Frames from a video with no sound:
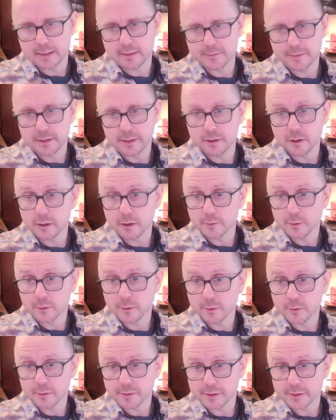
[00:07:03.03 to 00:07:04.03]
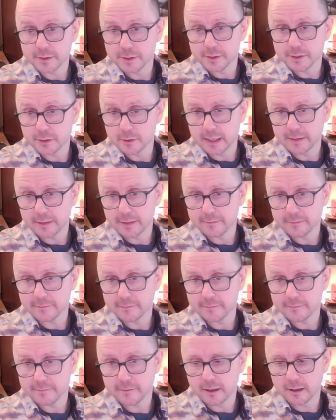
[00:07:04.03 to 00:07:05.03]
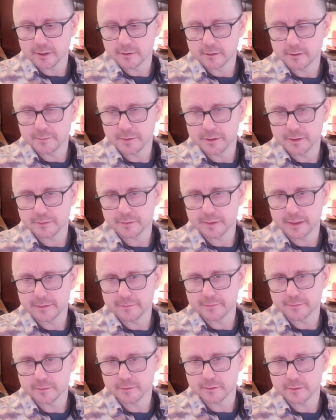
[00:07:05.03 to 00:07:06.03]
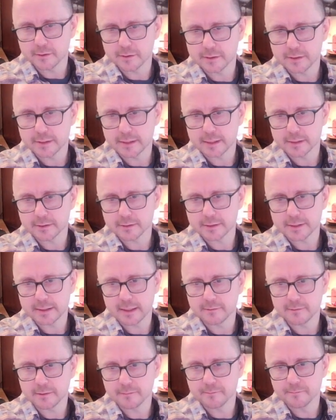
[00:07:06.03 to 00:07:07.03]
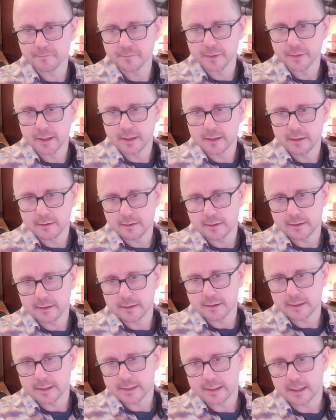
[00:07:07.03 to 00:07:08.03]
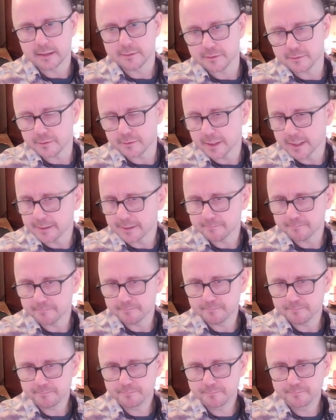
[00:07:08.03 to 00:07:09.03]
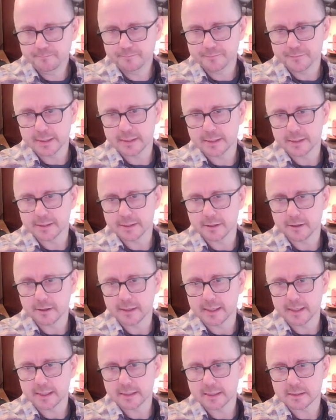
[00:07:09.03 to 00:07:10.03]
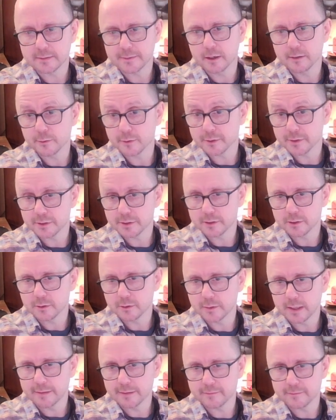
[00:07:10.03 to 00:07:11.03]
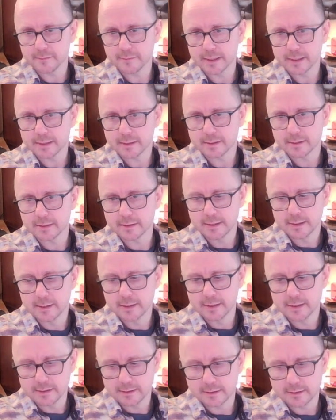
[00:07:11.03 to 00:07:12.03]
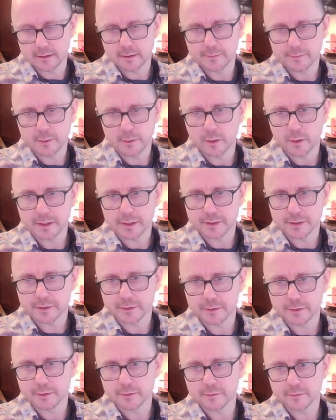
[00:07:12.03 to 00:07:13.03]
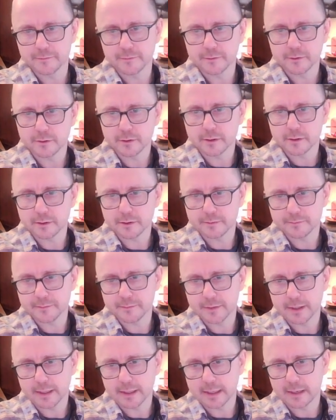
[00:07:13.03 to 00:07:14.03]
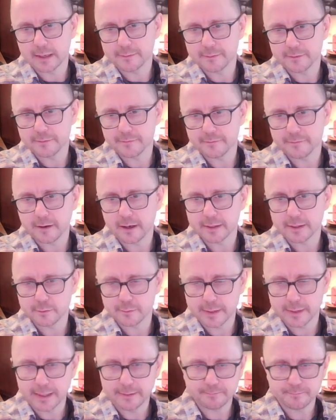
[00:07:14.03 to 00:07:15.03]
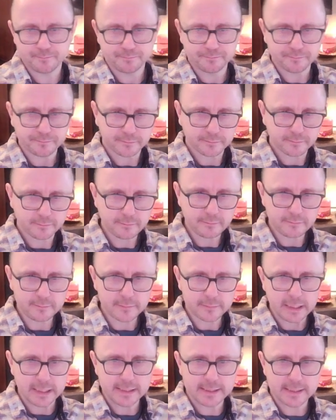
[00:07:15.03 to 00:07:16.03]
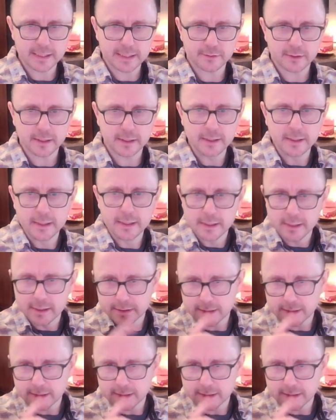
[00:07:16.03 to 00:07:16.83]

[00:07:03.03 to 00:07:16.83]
be no more than 2 away from 5. So it could be 3, 4, 6, or 7. And let's say it was a 3. This in turn has to be no more than 2 away from this. So it could be 1, 2, or 4, and it can't be 5 because that would repeat, etc. So